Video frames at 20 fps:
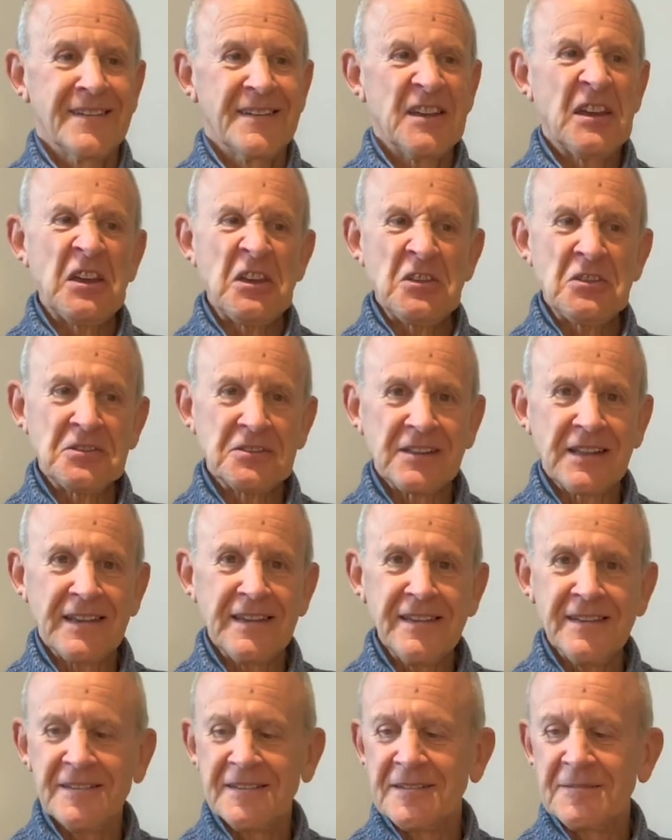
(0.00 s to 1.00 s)

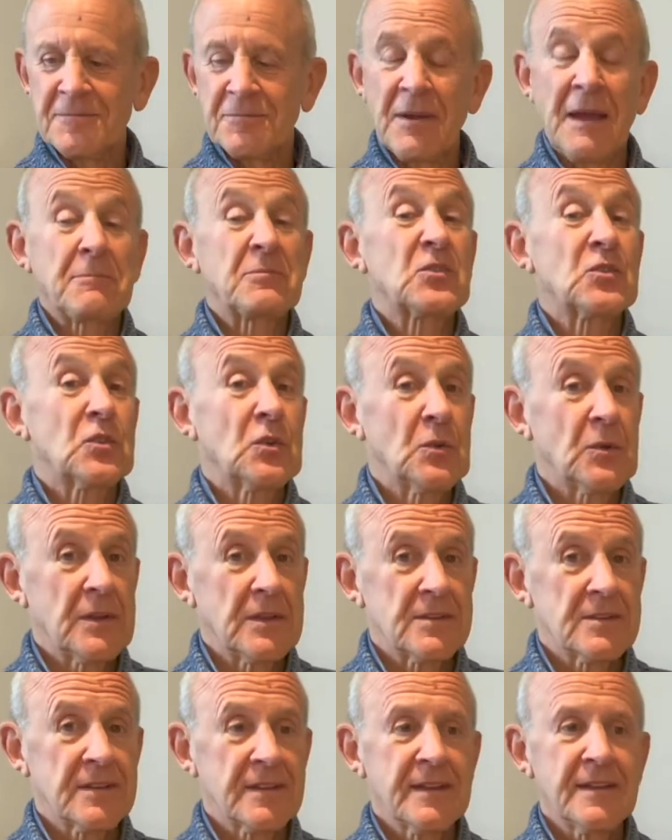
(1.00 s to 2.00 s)
easily, perhaps too
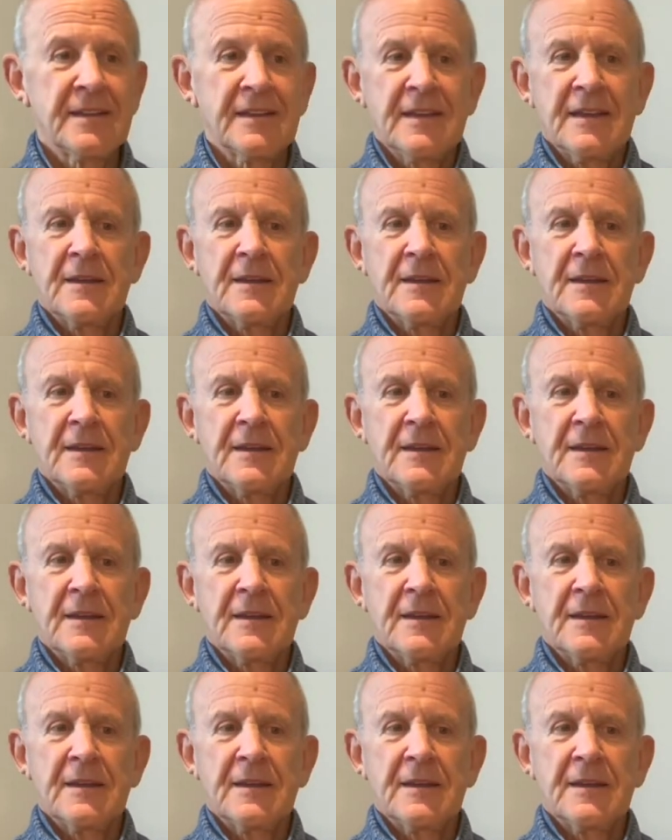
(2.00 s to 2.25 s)
easily,